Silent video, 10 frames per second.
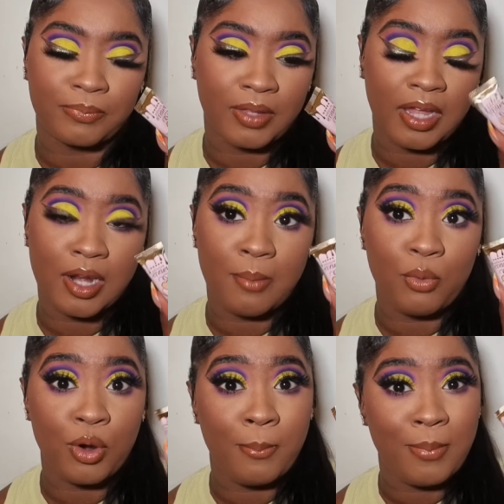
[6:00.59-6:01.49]
in a
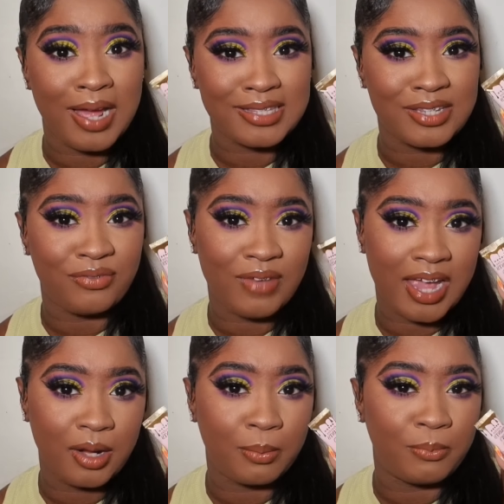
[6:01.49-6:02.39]
more
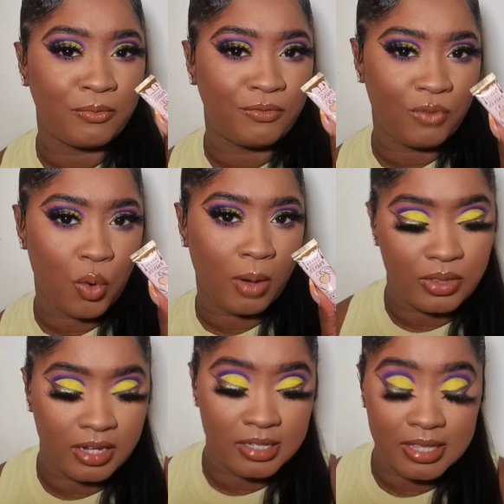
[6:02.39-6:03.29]
mattified form.
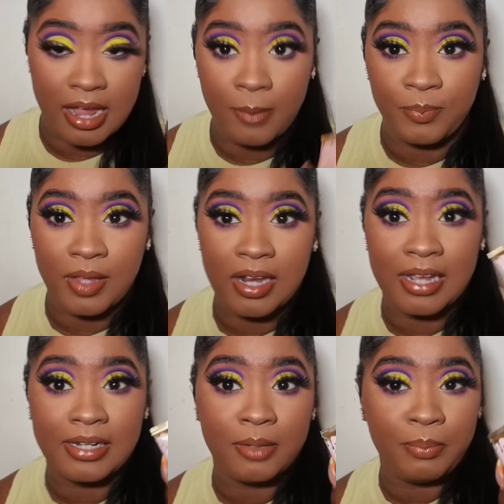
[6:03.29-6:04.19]
There's that. And I
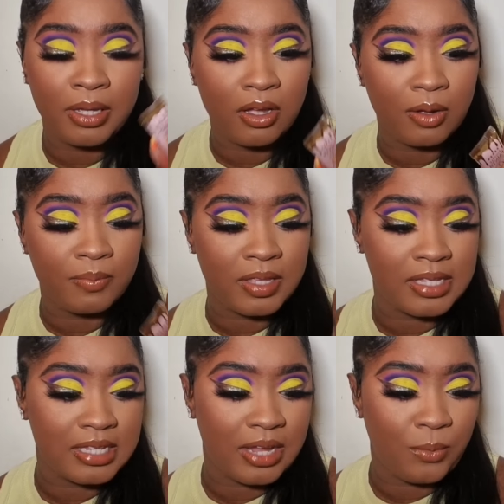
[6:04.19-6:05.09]
did pick up
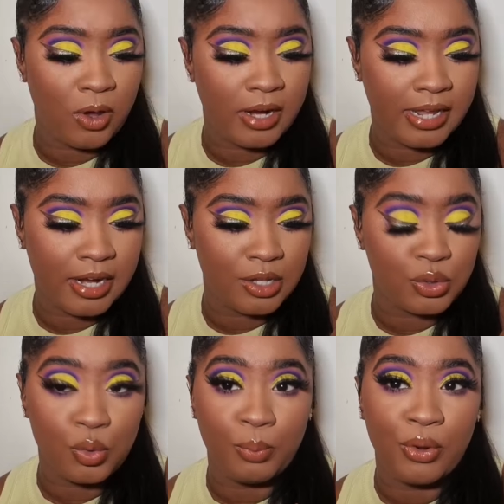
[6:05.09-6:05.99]
this one in
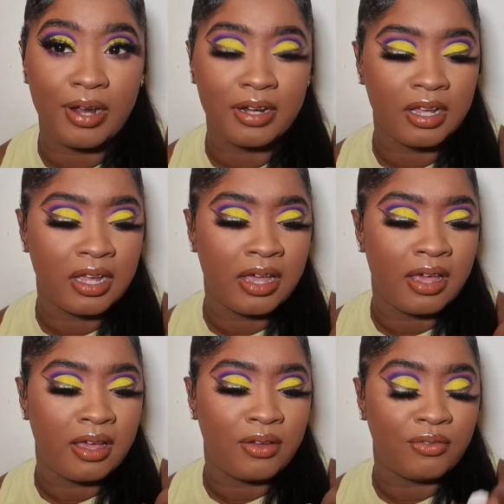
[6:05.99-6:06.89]
2.5,
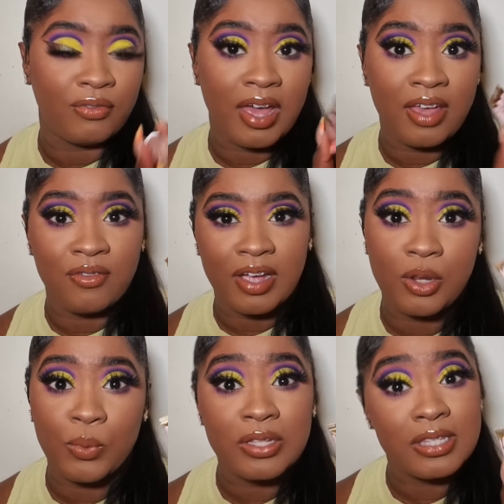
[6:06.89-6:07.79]
and you
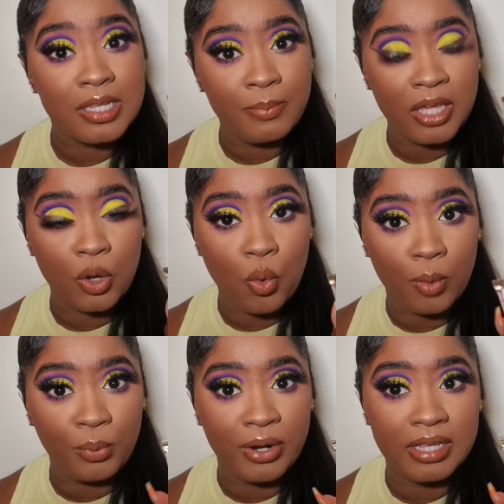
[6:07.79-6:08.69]
will see me
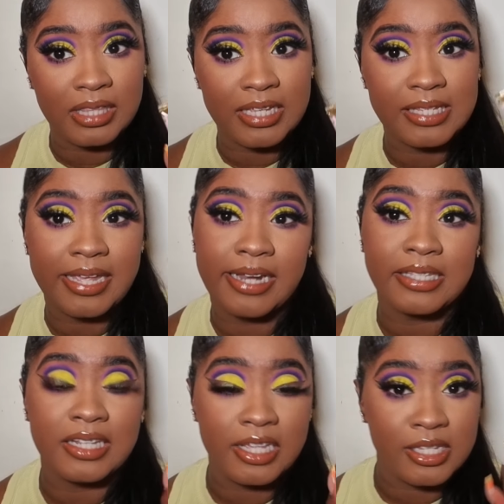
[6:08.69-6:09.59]
incorporate this in
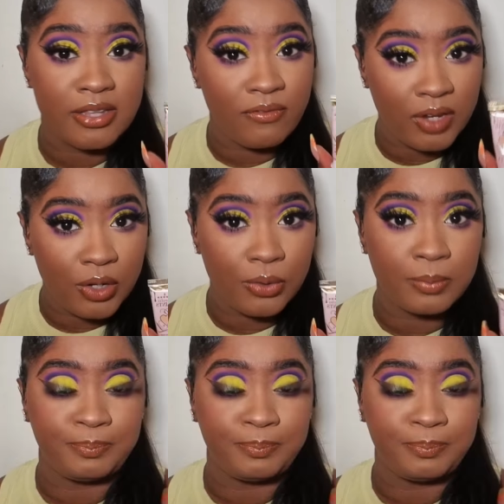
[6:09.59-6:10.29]
today's video.